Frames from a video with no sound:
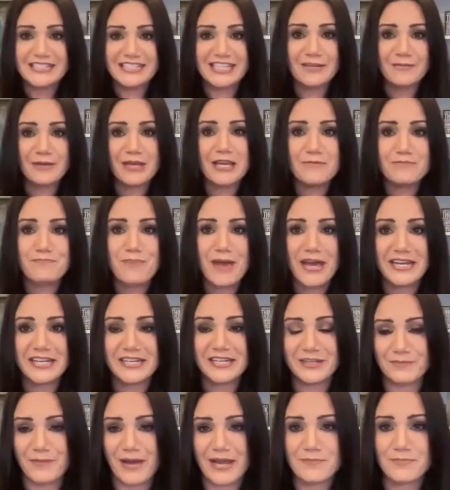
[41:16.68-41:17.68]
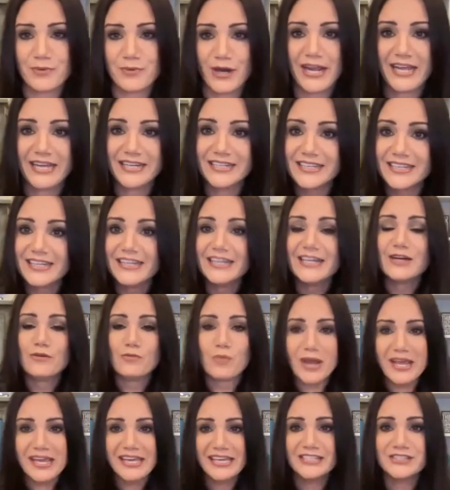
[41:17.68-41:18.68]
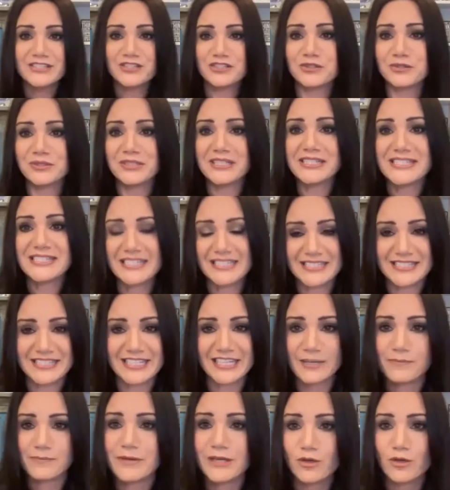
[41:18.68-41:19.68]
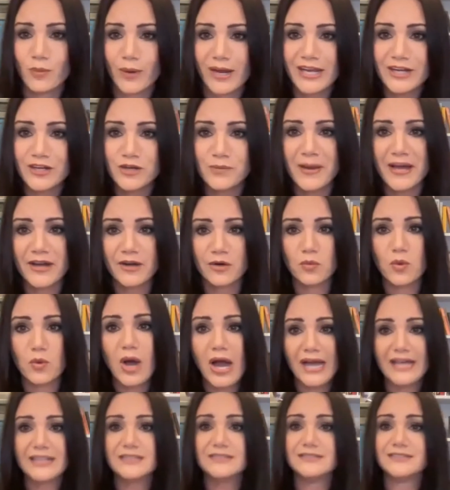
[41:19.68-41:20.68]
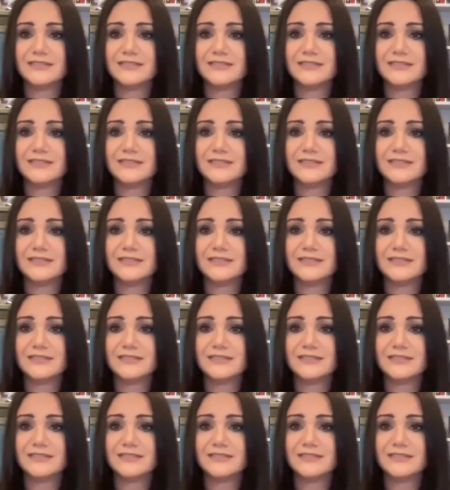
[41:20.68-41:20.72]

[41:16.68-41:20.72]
It'll be embedded in my brain. We can do this, and it's going to be great no matter what.